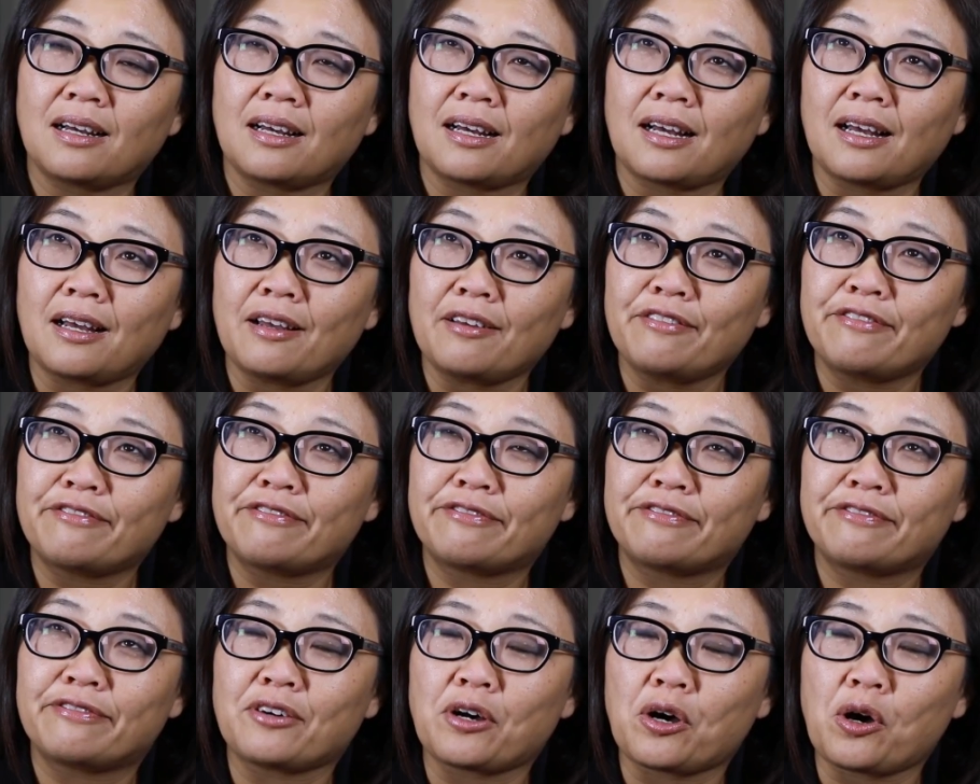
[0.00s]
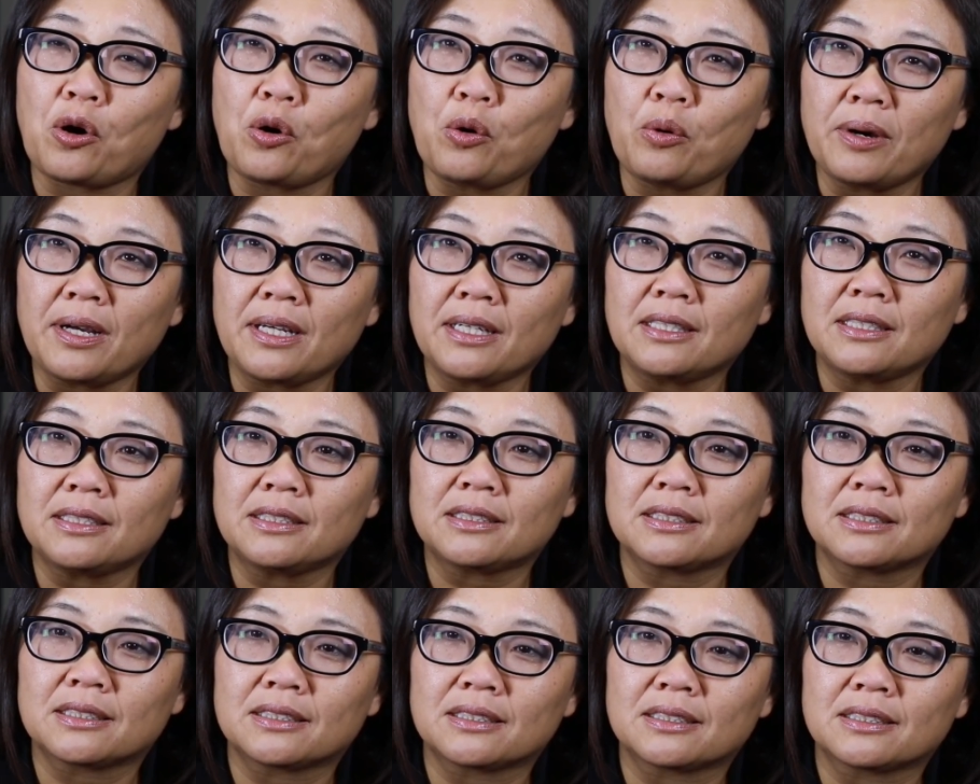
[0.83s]
I've
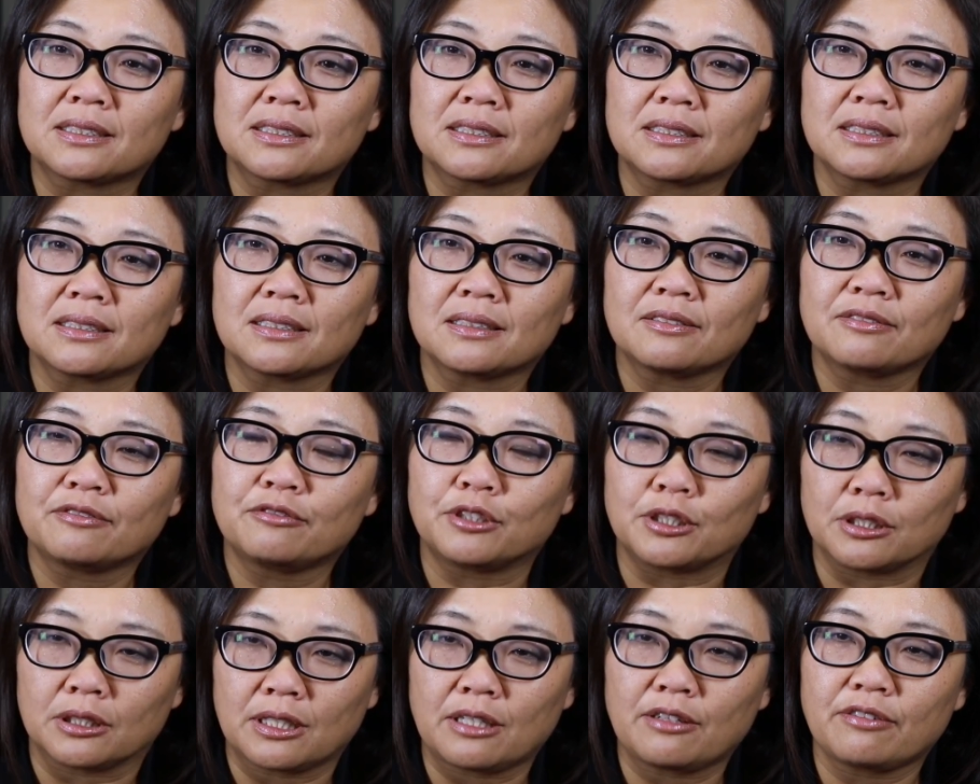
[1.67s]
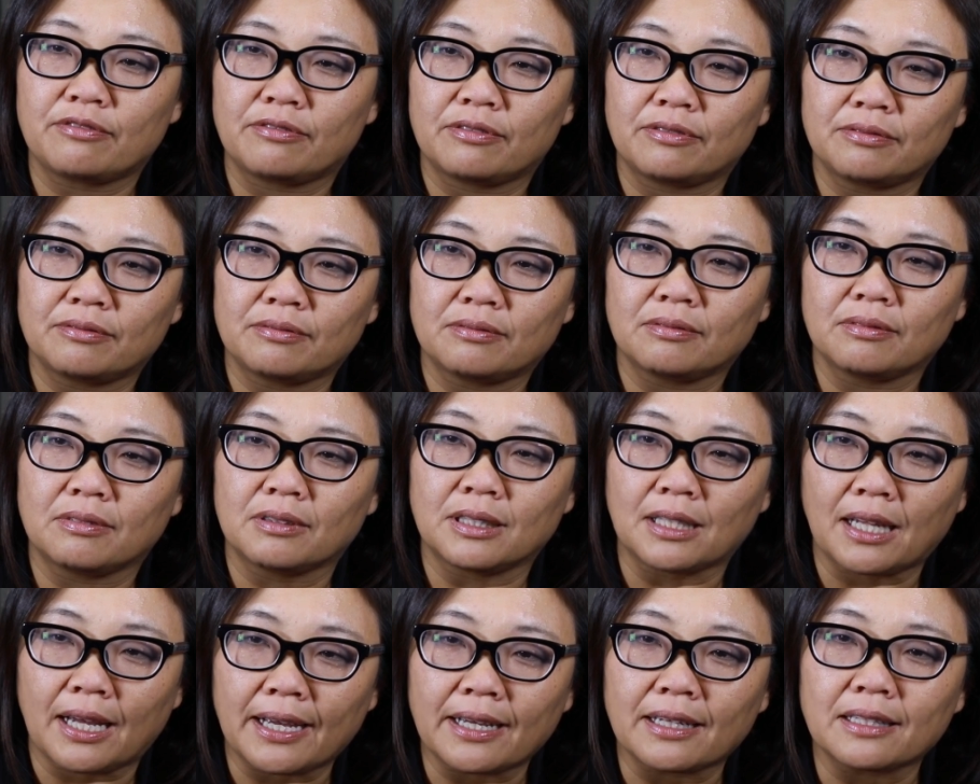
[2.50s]
always really
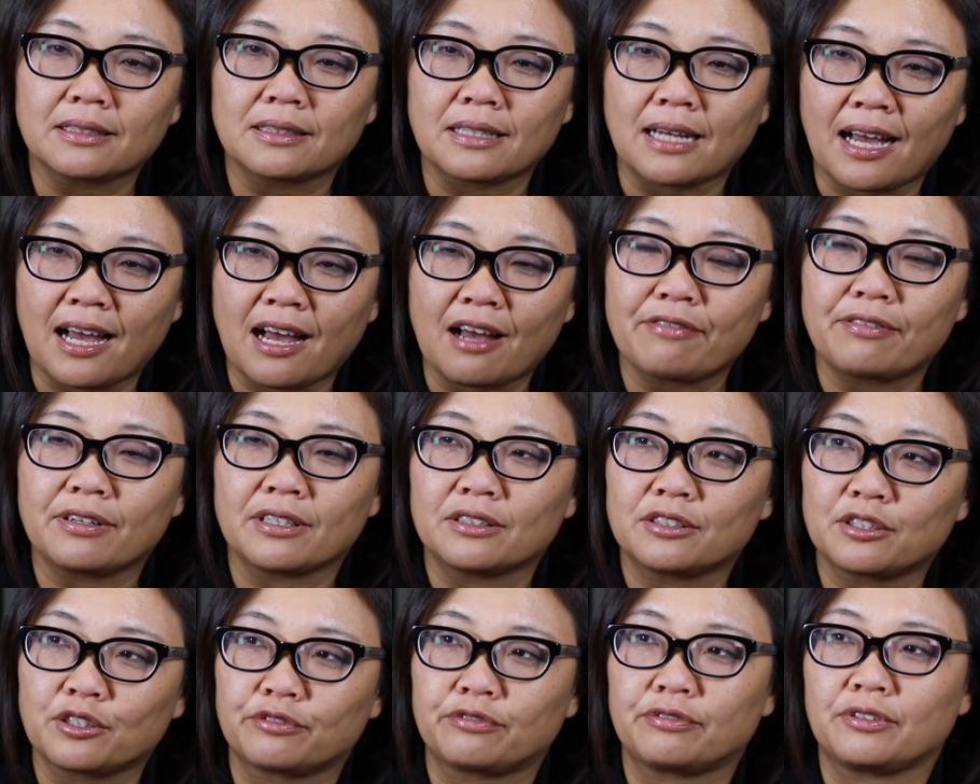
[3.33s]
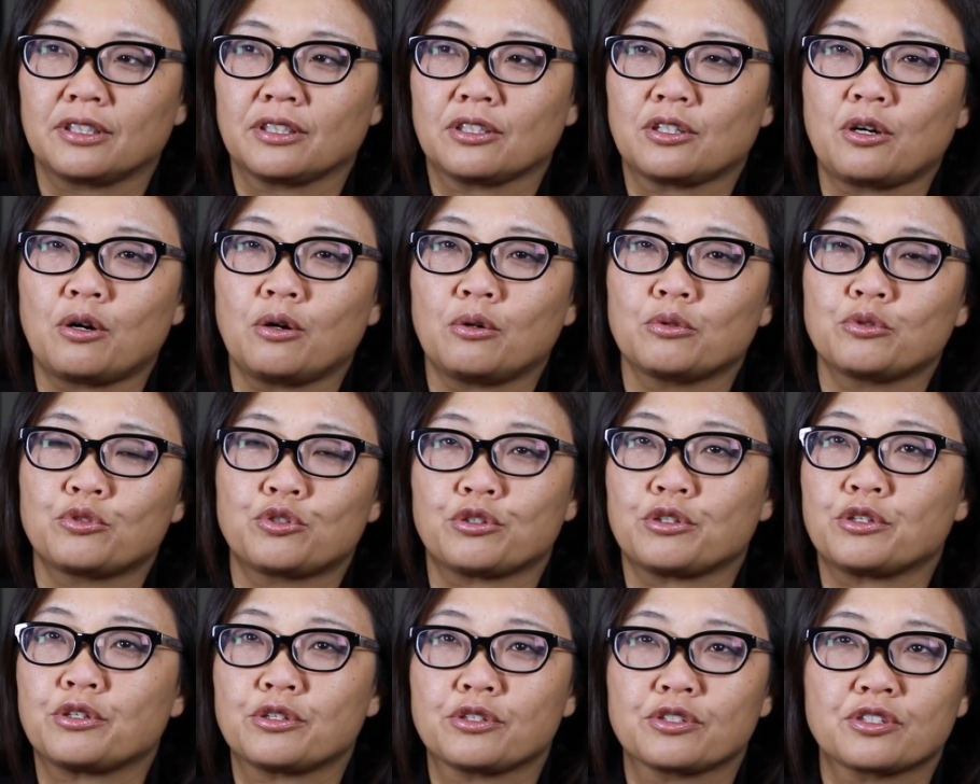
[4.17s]
liked having different
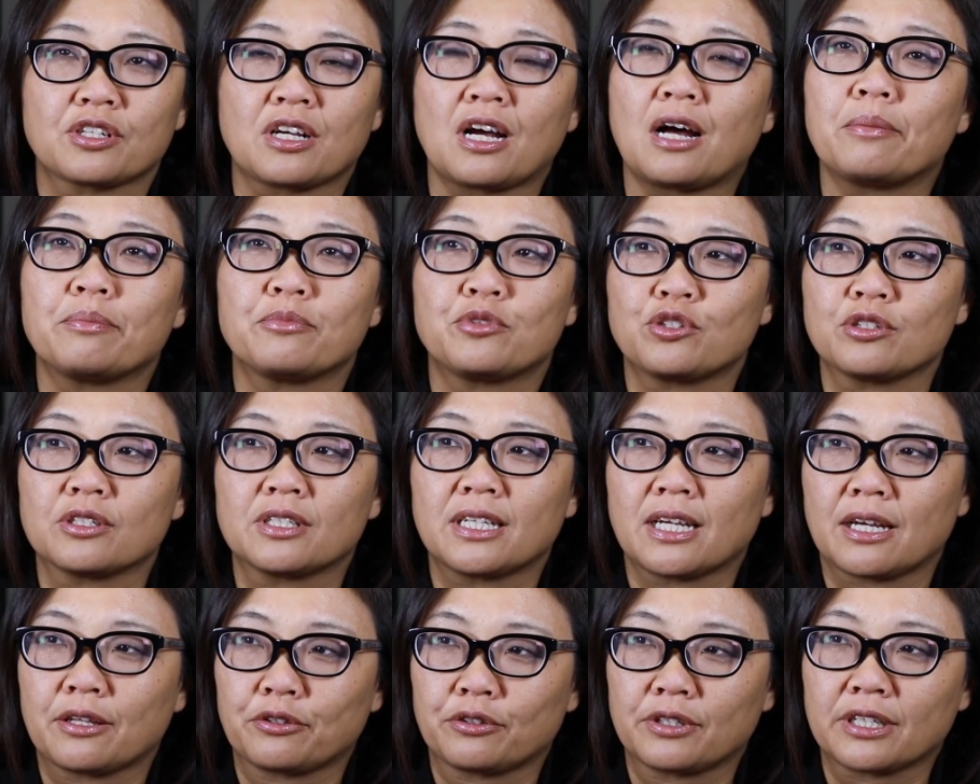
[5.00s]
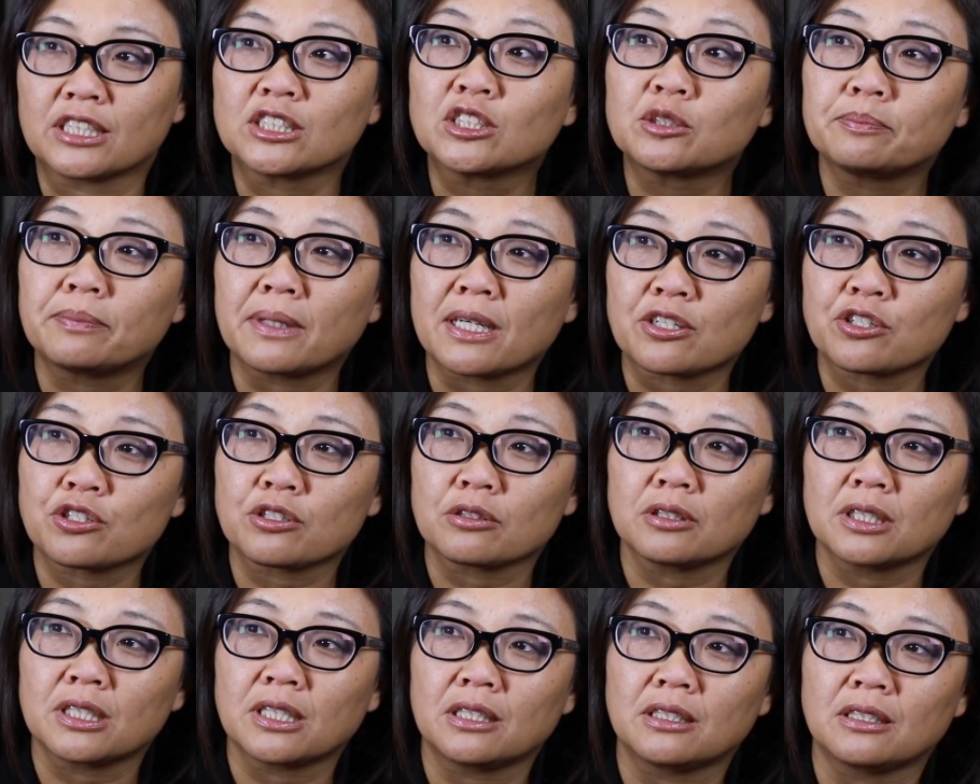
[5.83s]
cultures come together,
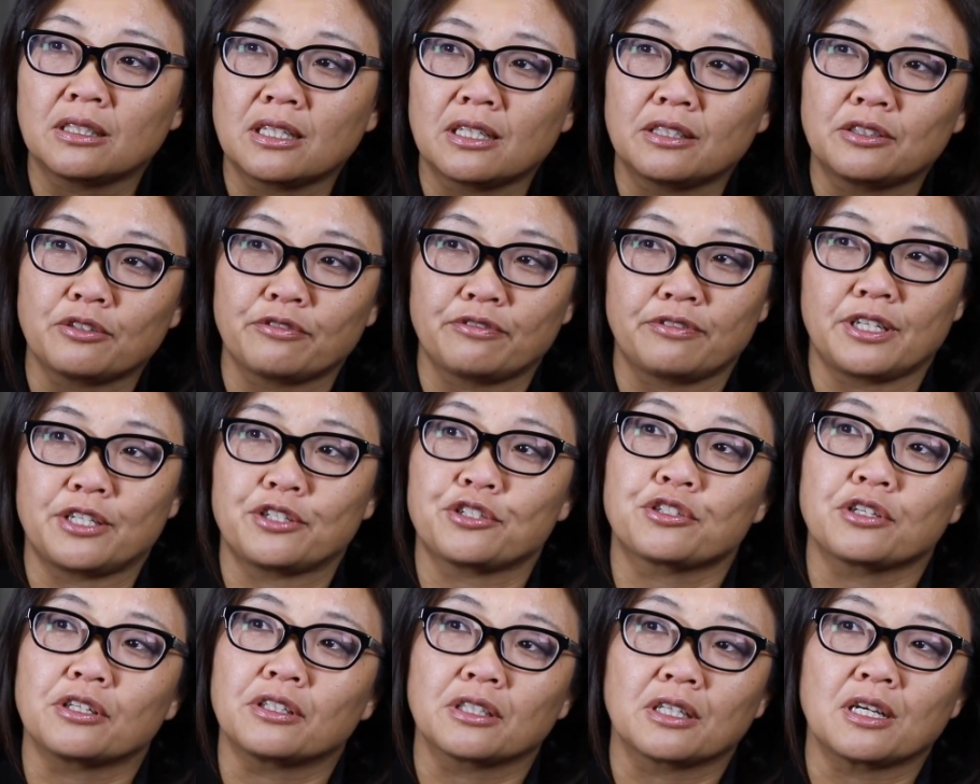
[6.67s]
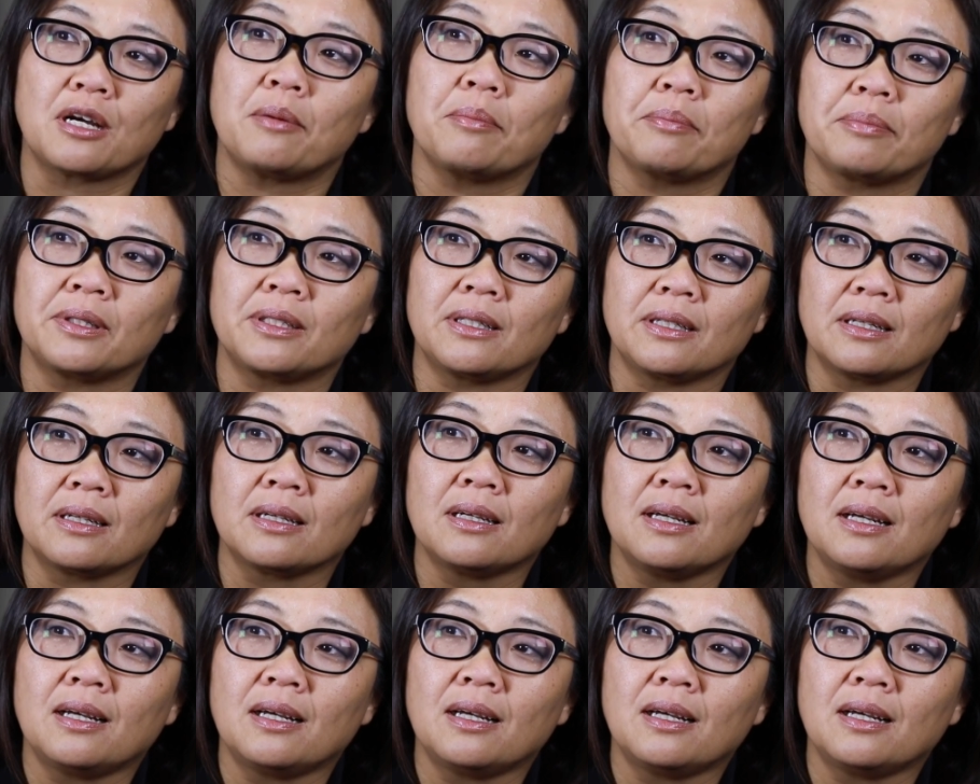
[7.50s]
especially in an innovation company.